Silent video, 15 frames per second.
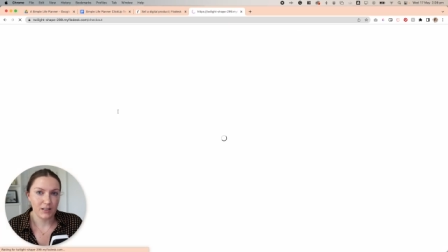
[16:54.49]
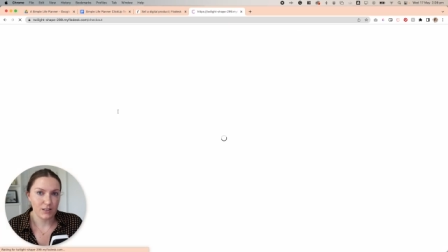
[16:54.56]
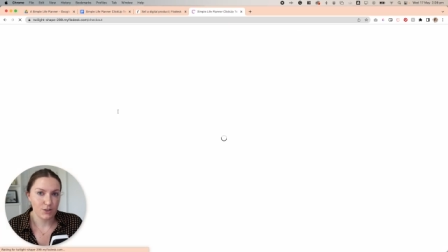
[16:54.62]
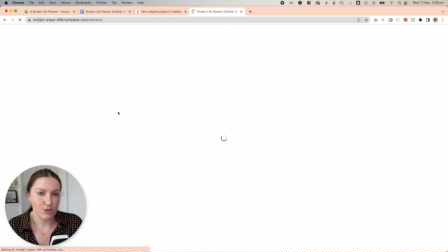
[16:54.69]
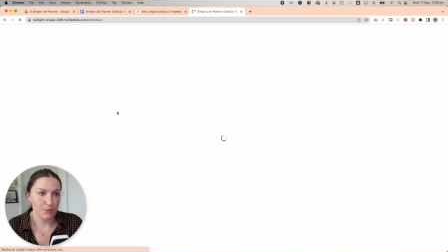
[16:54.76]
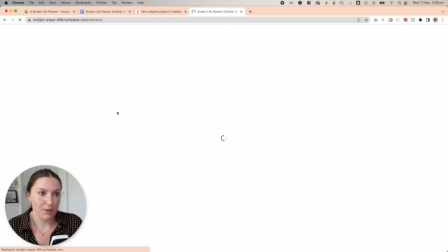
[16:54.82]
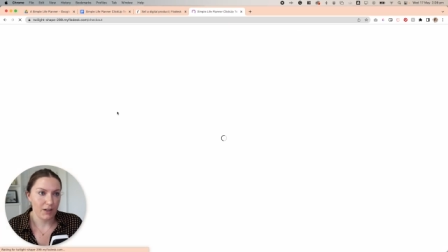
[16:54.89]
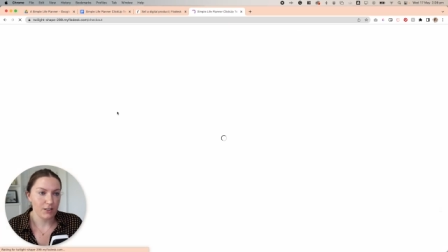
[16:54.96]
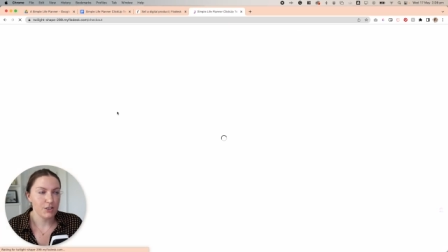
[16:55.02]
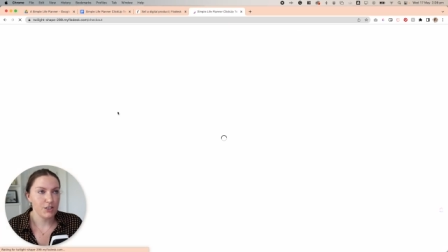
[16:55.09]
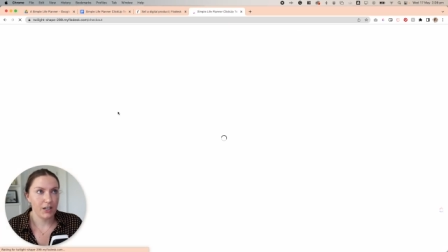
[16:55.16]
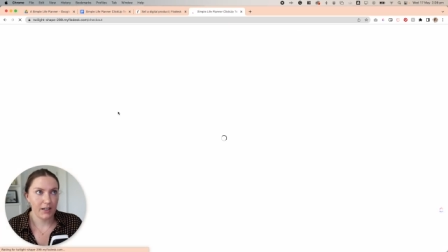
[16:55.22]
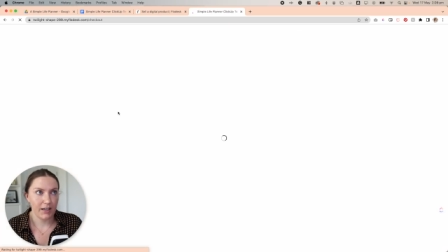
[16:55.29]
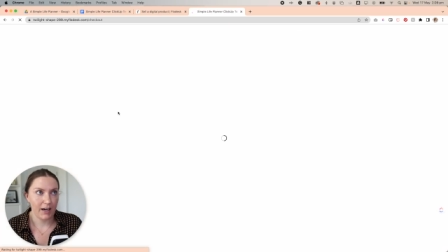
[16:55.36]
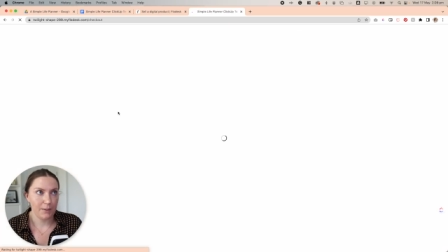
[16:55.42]
to my
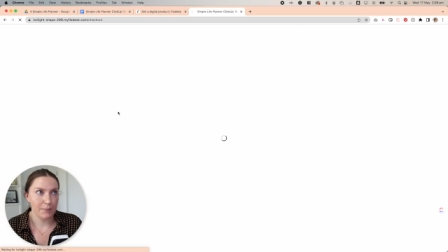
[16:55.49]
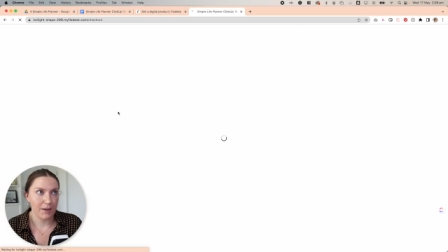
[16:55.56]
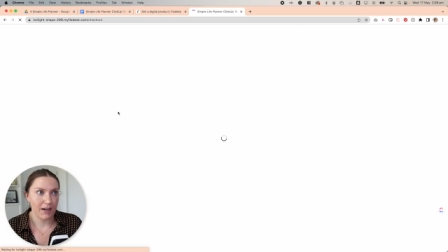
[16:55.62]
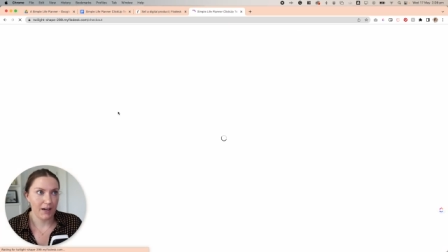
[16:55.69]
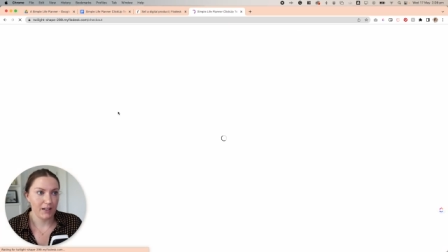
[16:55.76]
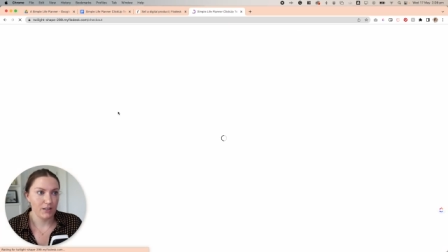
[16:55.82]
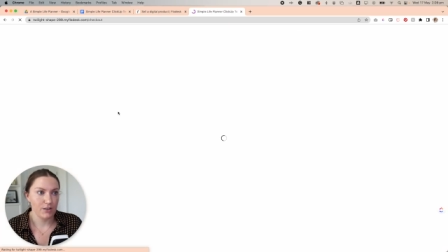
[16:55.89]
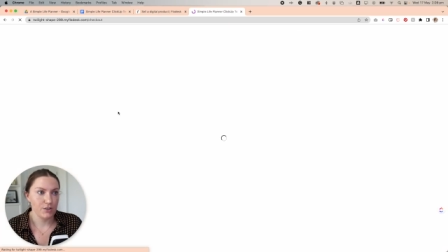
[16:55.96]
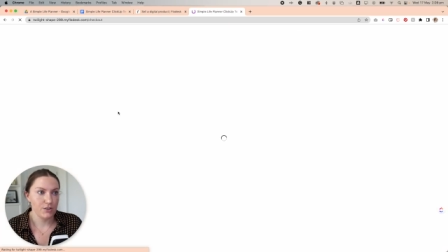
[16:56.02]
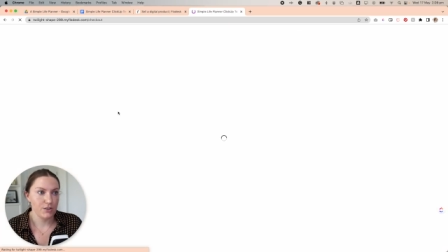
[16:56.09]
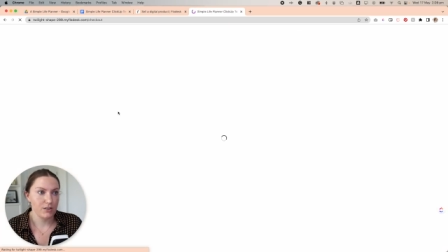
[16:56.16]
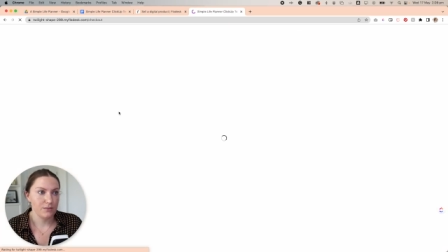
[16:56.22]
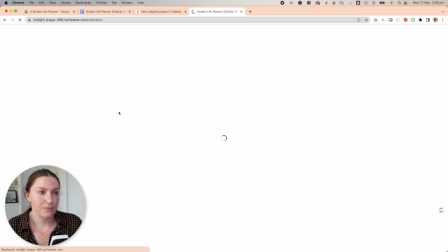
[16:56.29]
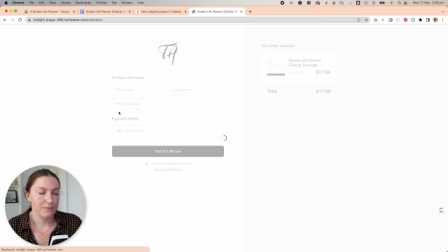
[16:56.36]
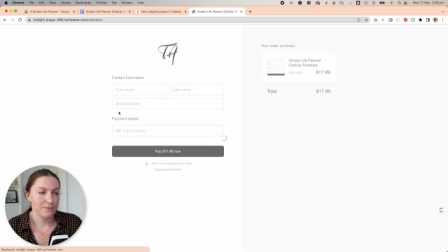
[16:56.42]
checkout page
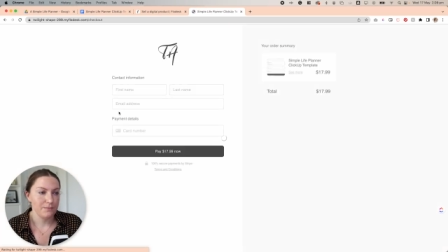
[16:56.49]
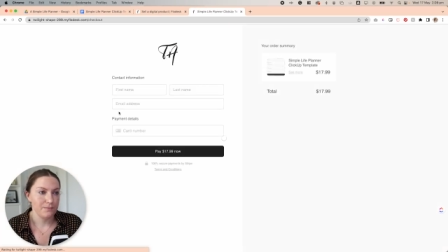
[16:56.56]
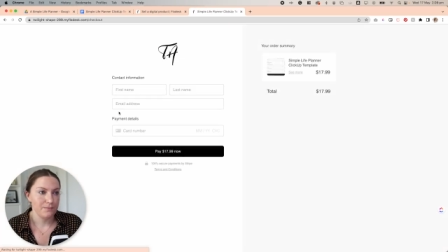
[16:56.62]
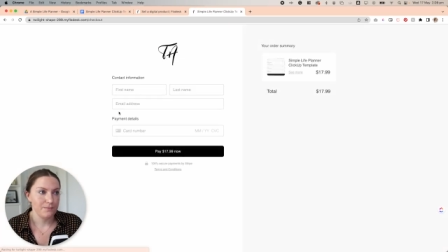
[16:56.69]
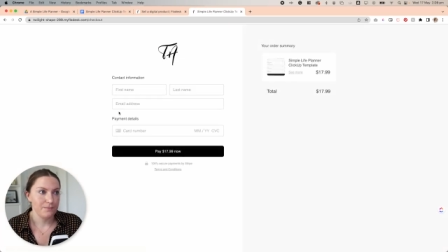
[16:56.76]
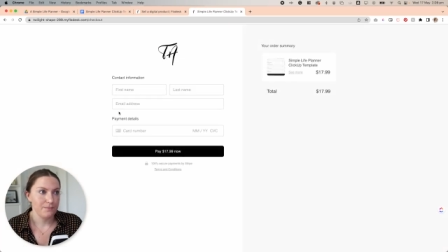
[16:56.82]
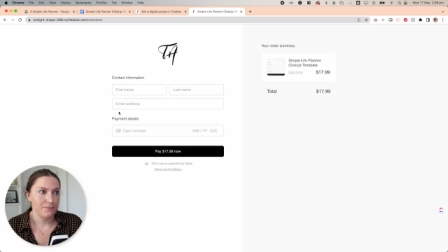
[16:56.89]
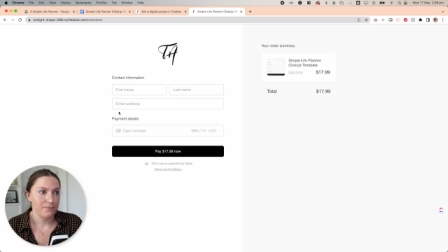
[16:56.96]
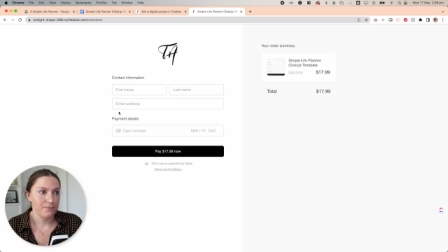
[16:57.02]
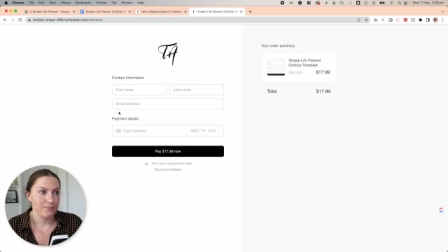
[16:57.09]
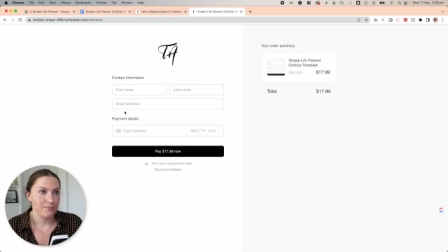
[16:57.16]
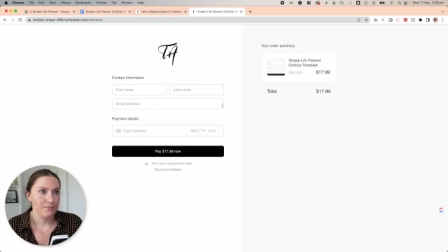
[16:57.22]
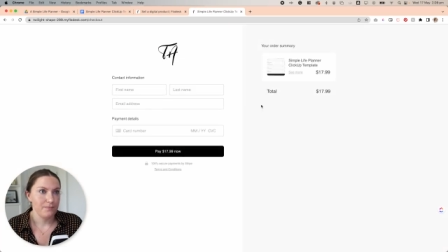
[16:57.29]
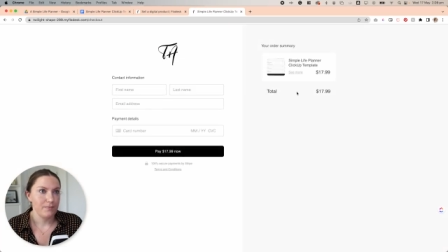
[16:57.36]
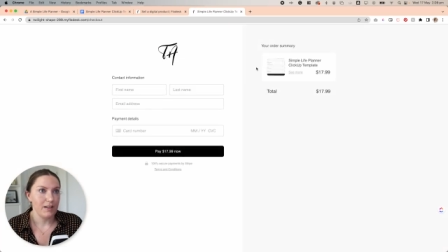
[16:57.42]

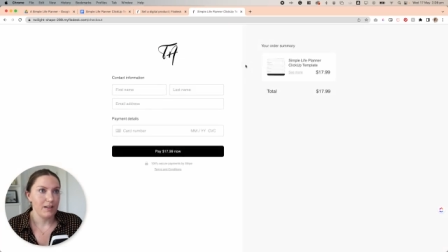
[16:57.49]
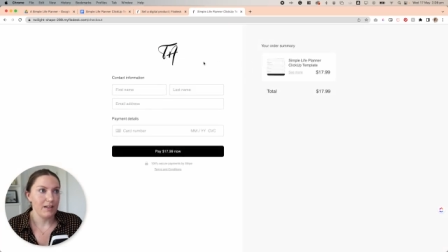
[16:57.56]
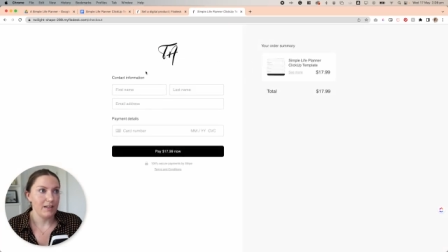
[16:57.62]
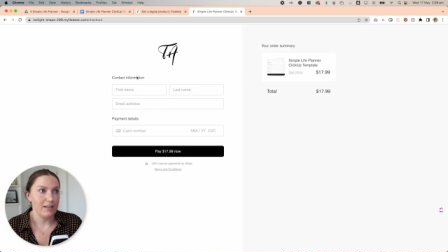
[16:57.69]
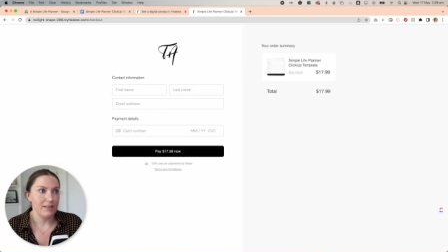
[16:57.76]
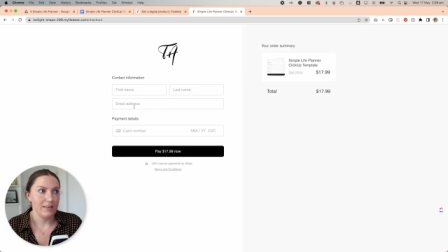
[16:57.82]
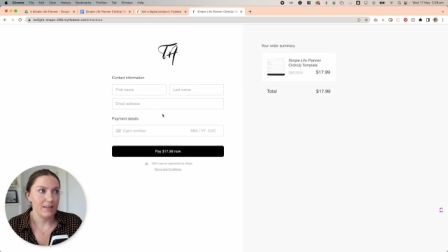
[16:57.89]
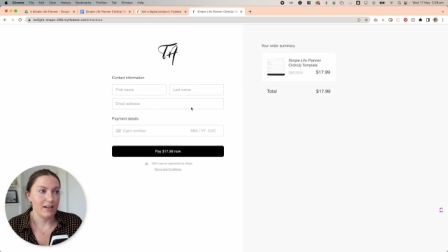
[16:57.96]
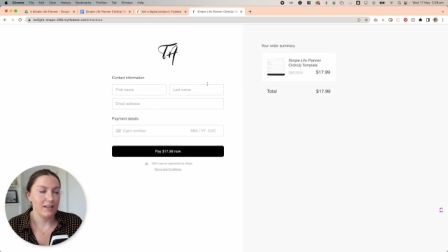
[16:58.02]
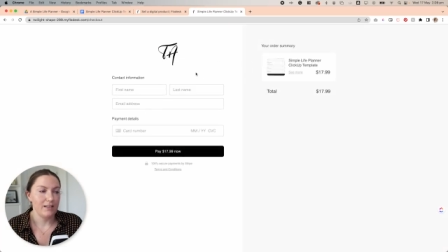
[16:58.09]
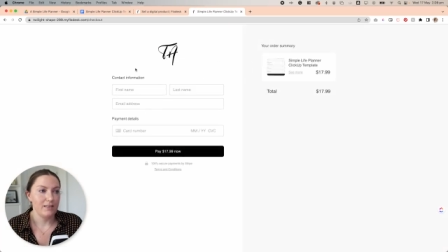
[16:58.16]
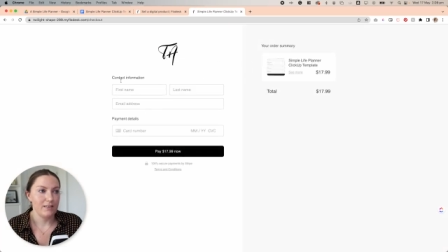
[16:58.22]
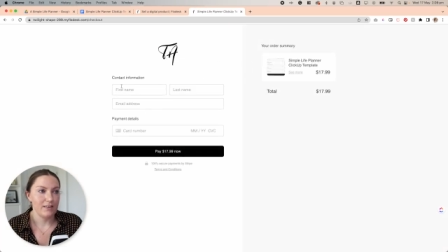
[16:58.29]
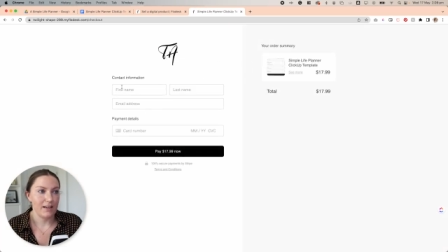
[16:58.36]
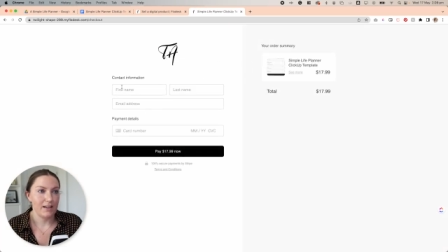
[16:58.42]
and
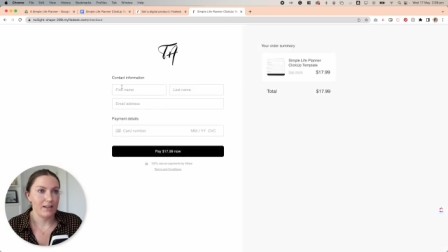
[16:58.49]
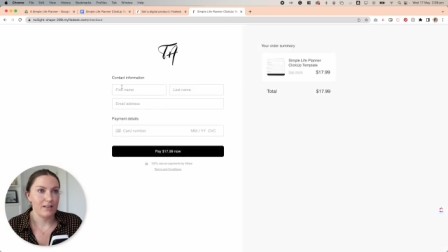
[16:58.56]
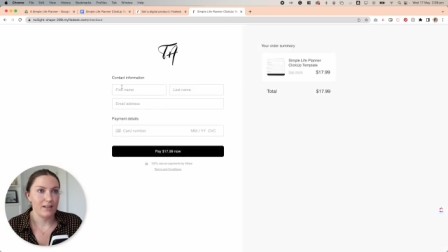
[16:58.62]
then they